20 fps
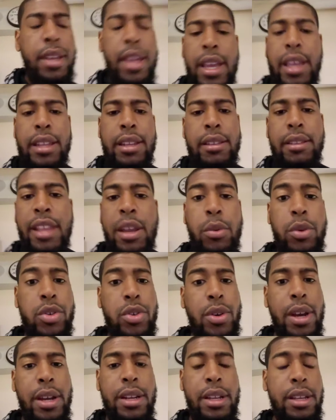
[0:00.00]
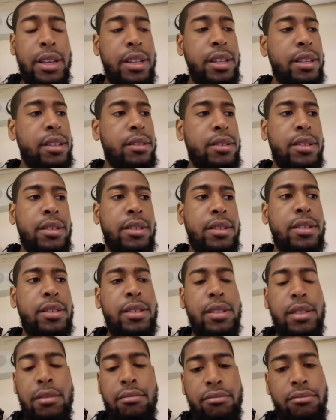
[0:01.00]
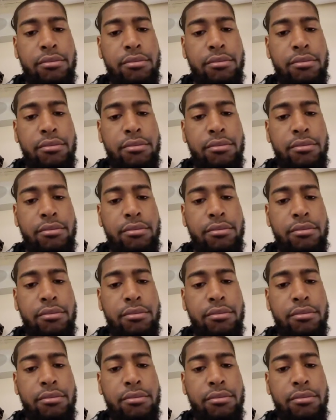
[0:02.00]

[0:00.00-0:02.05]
And they were trying it, and it just.